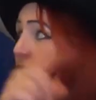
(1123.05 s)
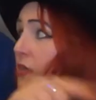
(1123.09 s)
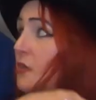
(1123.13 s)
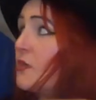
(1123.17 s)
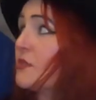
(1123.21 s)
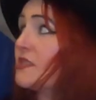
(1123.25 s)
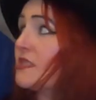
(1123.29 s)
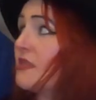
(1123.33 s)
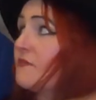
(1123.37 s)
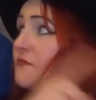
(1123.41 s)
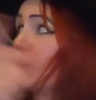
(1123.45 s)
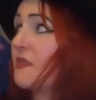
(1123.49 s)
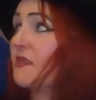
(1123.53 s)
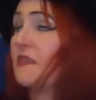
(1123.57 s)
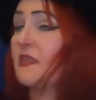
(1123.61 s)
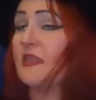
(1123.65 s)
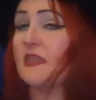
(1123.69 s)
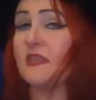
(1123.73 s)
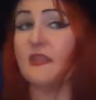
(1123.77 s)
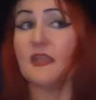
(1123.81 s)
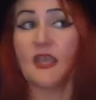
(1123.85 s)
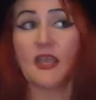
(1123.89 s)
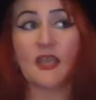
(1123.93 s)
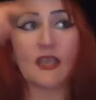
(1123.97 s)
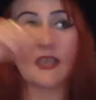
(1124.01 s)
because
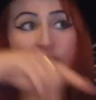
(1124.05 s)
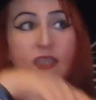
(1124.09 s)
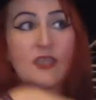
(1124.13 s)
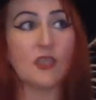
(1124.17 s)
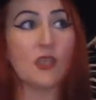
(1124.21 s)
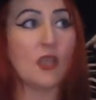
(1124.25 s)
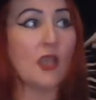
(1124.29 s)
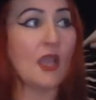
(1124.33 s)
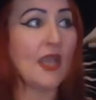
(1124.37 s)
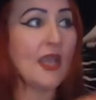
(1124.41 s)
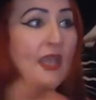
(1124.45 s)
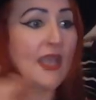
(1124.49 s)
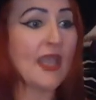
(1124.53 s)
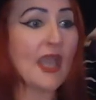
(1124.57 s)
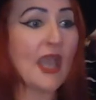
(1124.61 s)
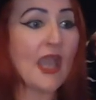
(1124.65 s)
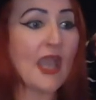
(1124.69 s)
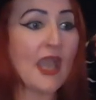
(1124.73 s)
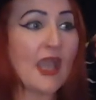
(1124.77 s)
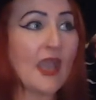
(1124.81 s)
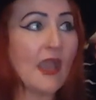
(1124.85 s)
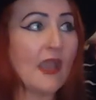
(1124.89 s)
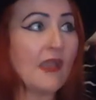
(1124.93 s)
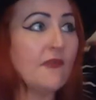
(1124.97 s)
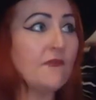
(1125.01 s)
everything that I
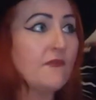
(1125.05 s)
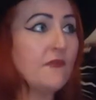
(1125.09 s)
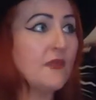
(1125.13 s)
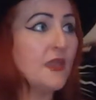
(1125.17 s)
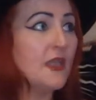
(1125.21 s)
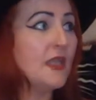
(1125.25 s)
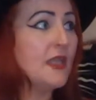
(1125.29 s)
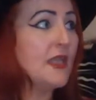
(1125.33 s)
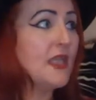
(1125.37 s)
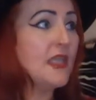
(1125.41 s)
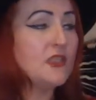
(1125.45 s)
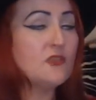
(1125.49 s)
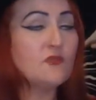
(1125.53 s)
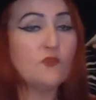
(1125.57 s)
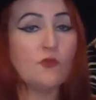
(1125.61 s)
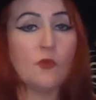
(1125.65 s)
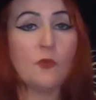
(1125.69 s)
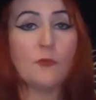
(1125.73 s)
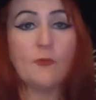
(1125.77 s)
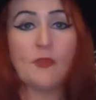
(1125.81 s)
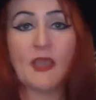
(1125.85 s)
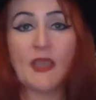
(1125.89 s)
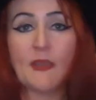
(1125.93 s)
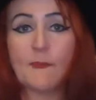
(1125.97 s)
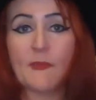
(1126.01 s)
have is
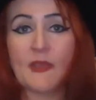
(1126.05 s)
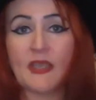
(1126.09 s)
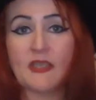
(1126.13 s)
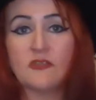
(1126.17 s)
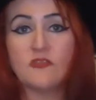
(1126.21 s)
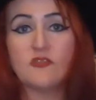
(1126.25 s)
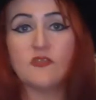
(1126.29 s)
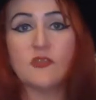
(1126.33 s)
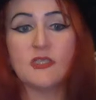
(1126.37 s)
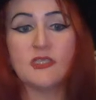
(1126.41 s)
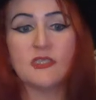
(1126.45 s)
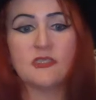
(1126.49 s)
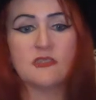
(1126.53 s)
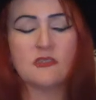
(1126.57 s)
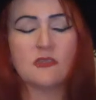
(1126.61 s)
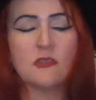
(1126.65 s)
run by batteries.